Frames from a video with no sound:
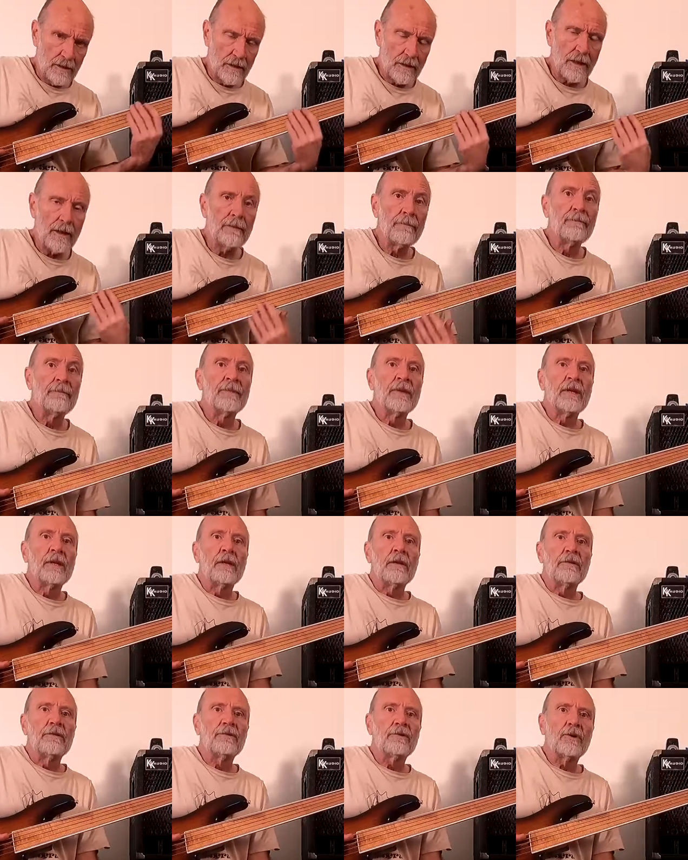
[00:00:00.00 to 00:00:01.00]
Okay.
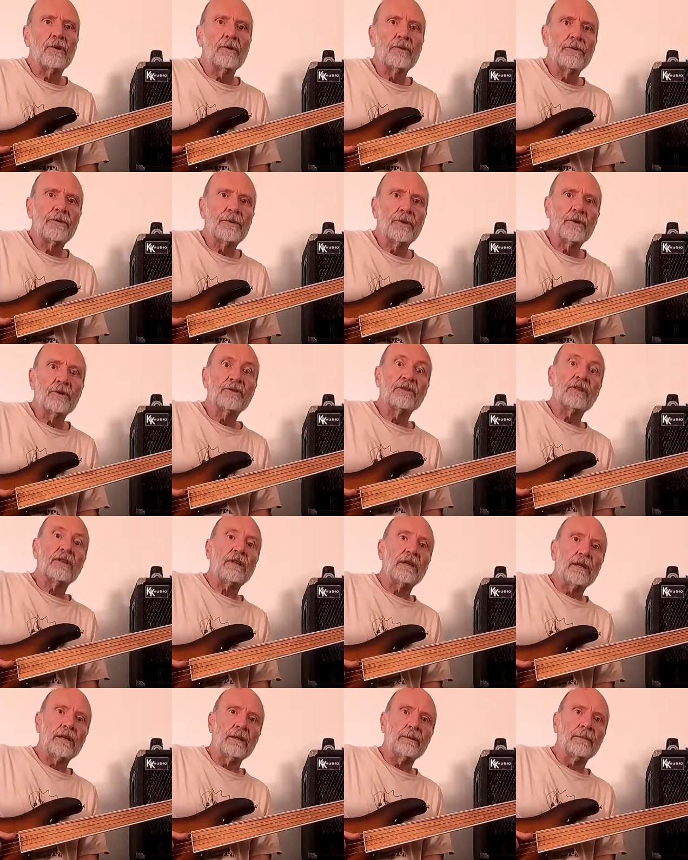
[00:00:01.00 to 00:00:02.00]
So those are
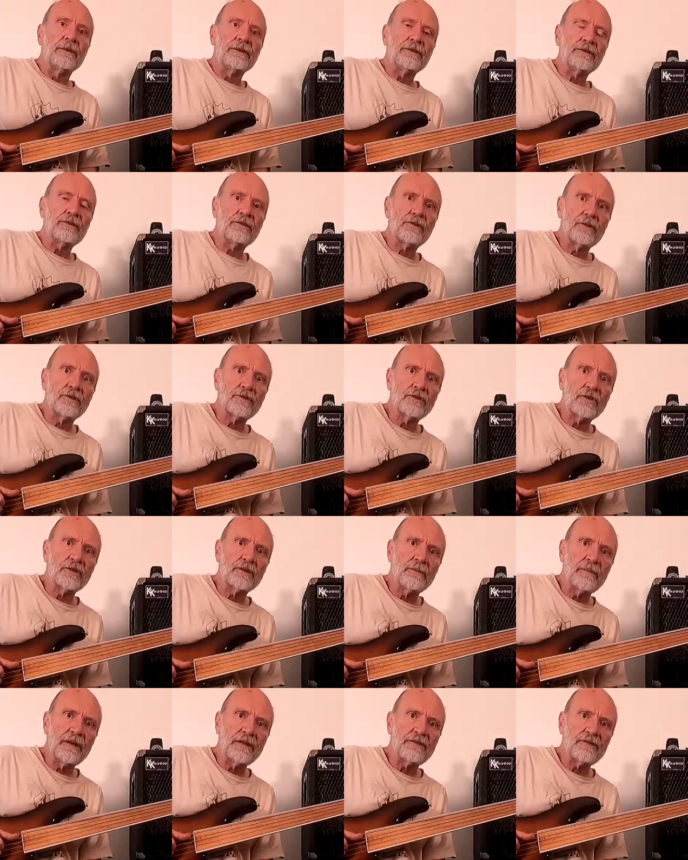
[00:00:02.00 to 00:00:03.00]
the elements. Those are
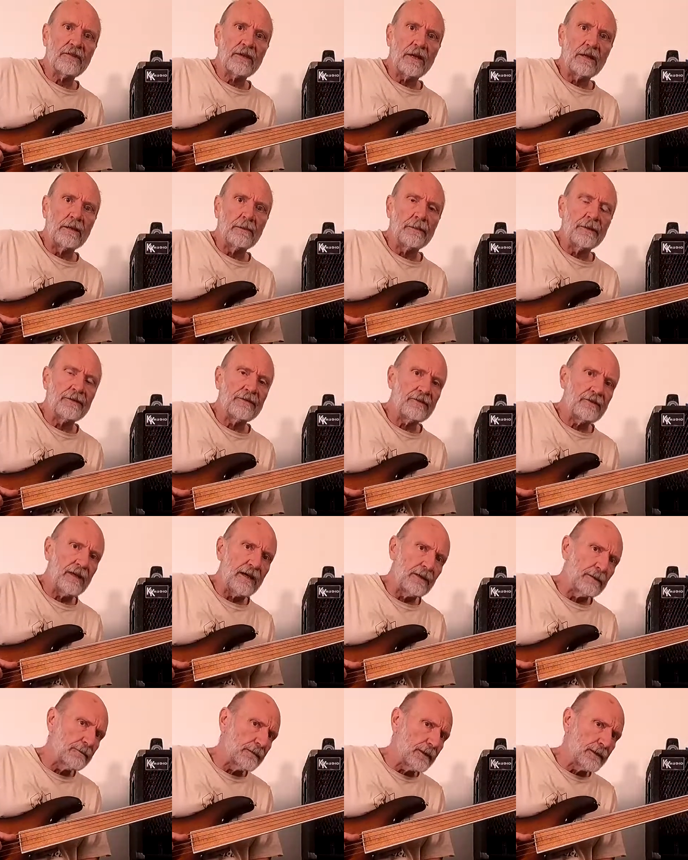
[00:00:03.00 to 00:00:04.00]
the basic elements.
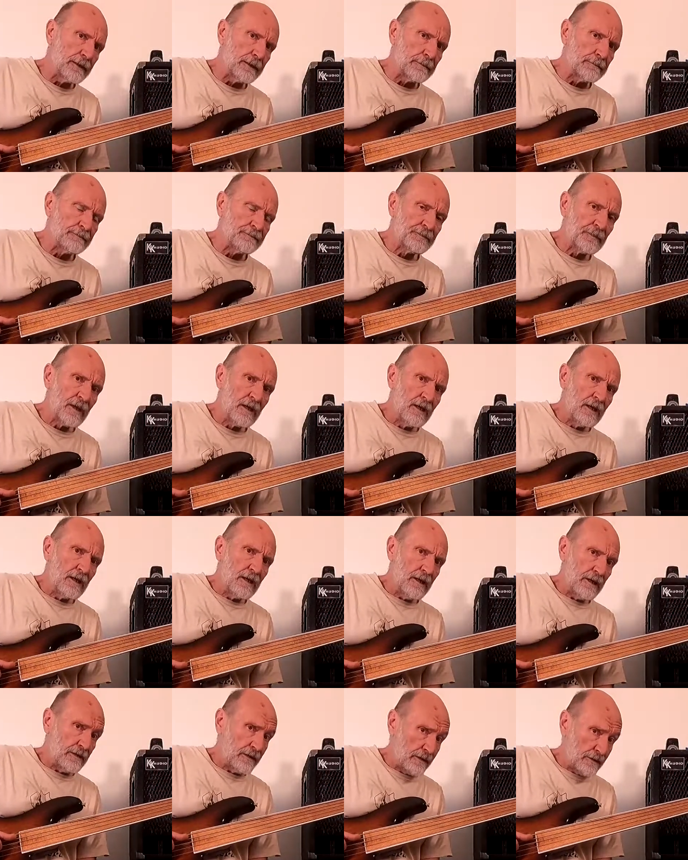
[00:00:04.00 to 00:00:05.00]
Now,
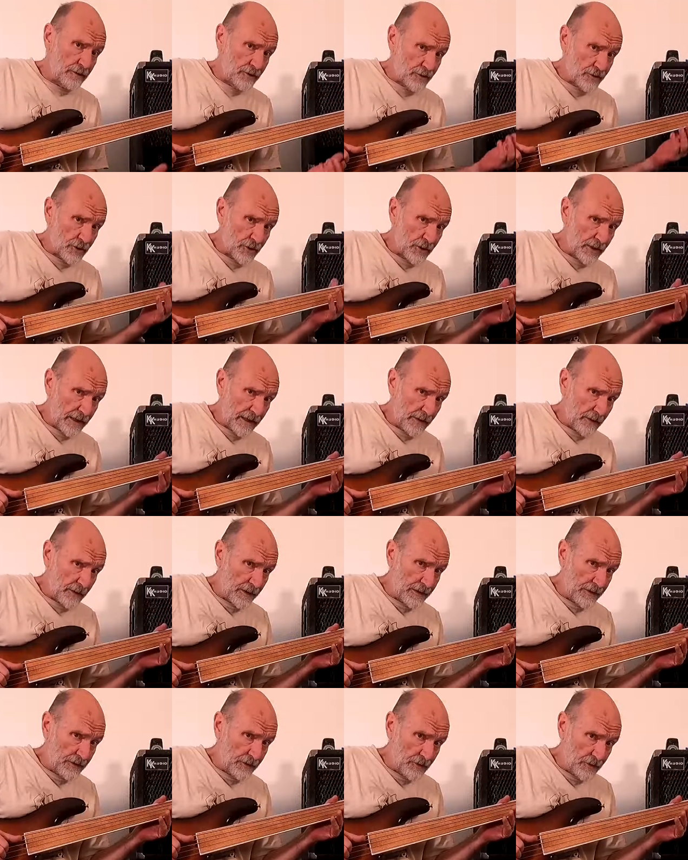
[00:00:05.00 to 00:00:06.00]
I'd like to show you how
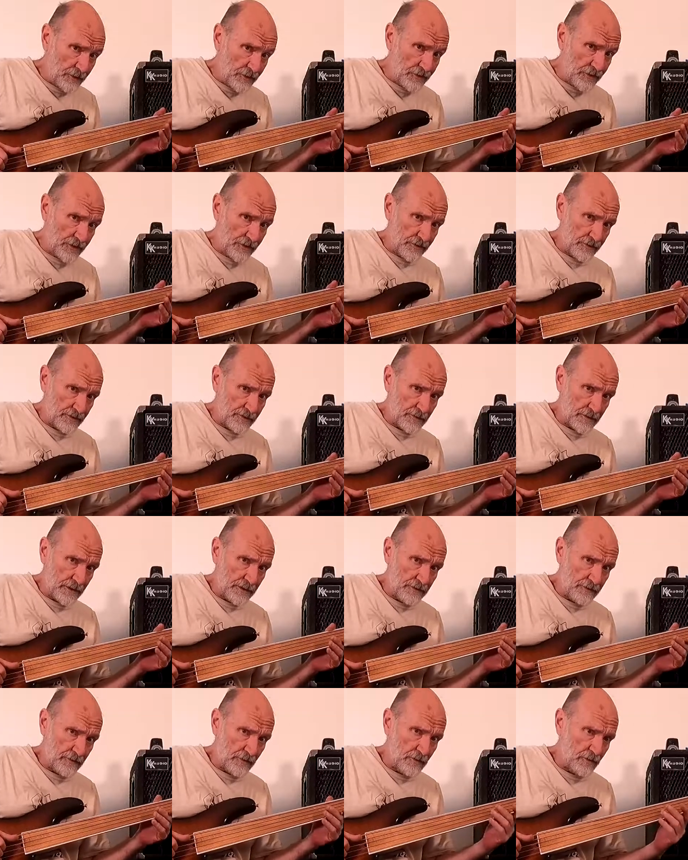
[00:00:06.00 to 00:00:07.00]
I use this,
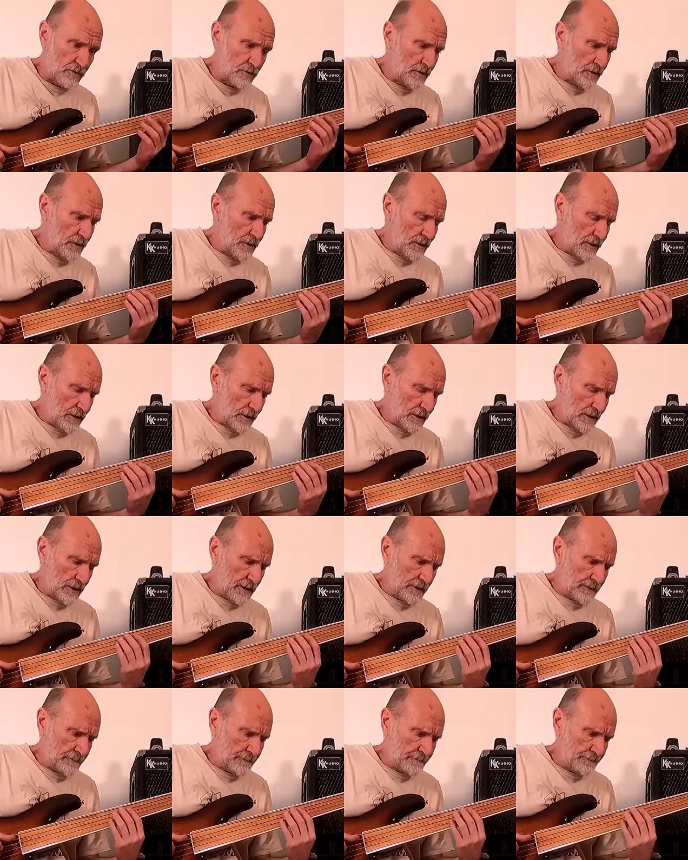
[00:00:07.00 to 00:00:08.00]
right? So,
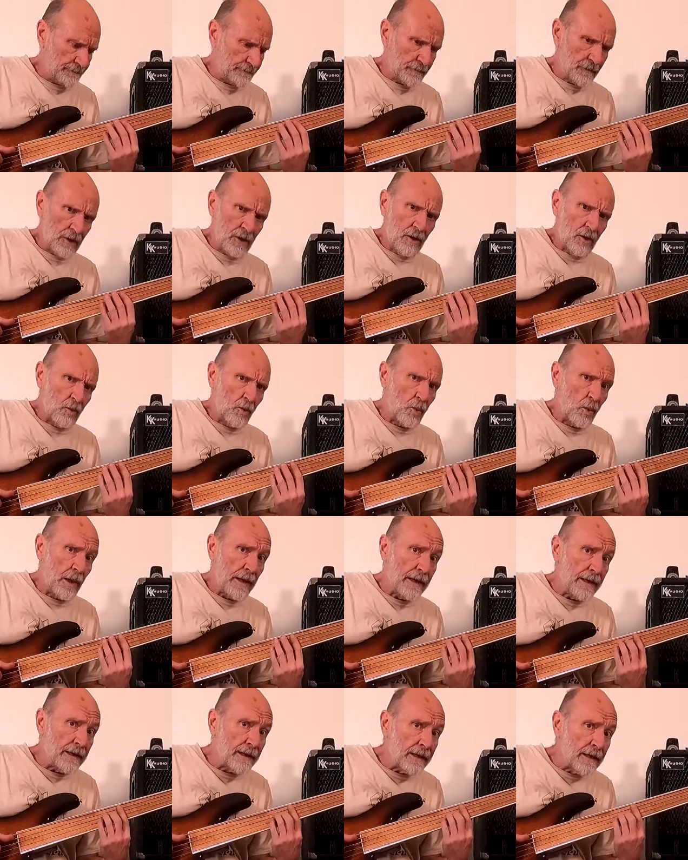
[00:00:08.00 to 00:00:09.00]

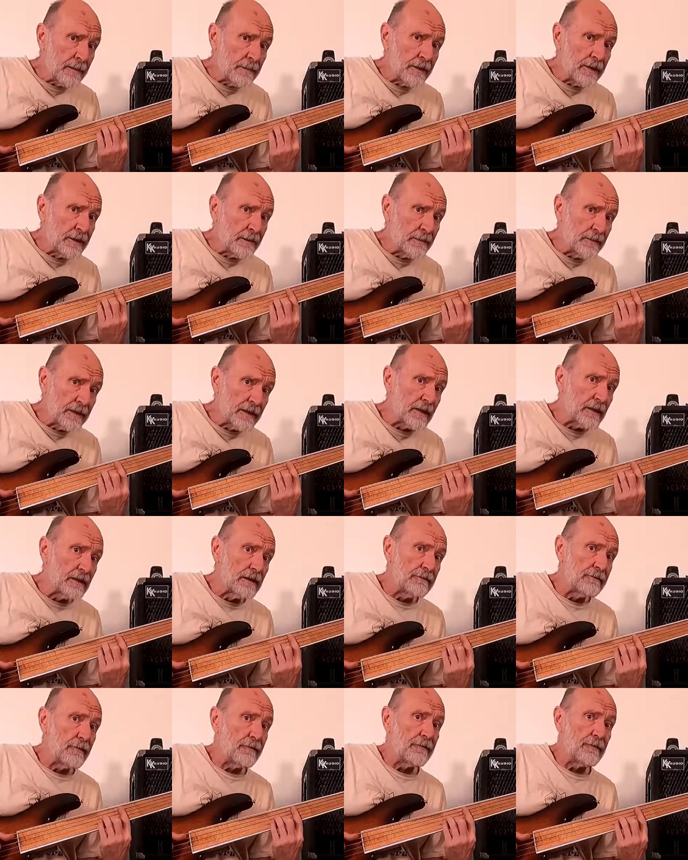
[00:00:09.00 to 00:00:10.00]
when I'm in the middle
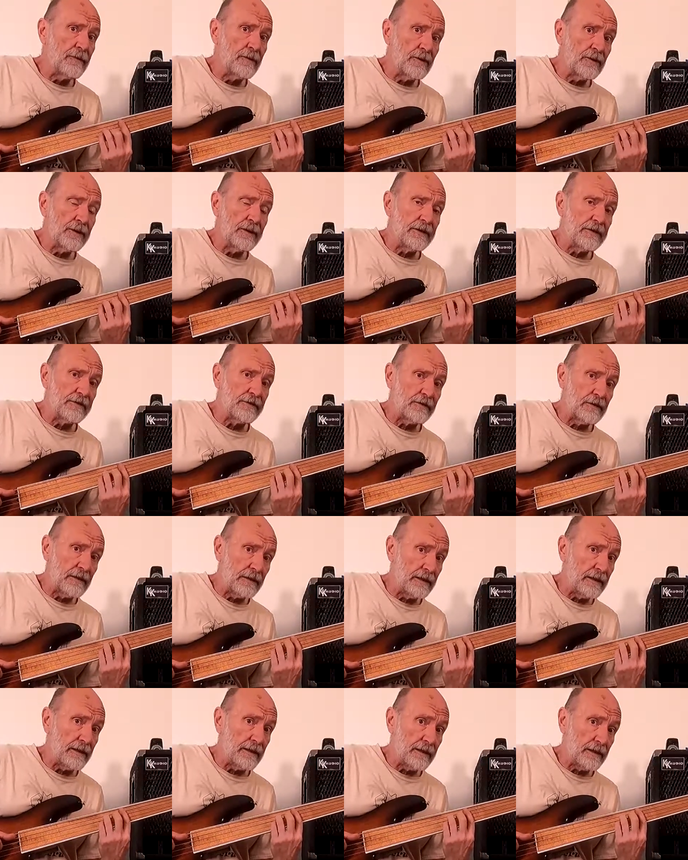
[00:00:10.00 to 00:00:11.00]
of a furious
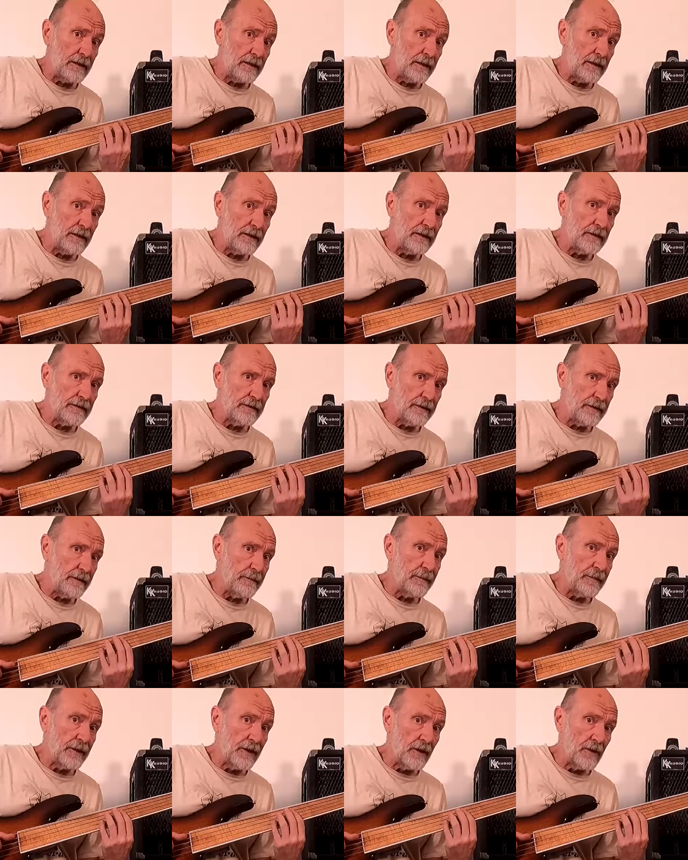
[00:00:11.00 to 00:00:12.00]
lick and I need to
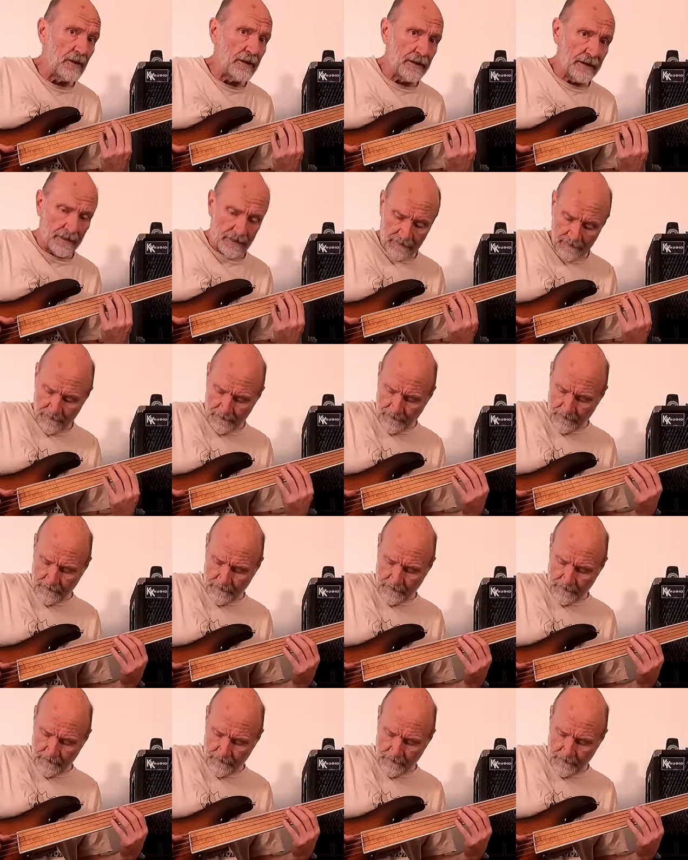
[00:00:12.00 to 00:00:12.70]
keep going,